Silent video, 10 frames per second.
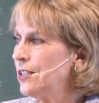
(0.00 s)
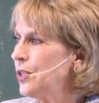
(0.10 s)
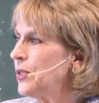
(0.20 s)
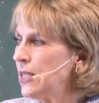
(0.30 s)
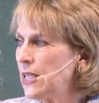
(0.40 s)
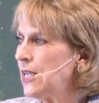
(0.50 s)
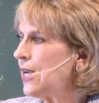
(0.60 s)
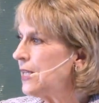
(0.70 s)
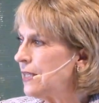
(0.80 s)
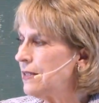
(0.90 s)
Unity
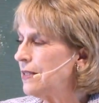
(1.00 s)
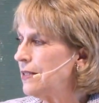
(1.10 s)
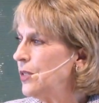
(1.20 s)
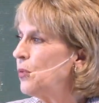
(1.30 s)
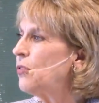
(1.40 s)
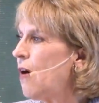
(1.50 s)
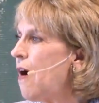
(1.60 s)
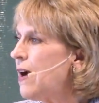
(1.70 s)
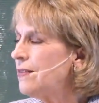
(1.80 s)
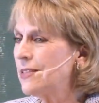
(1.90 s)
and in New
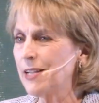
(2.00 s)
Thought,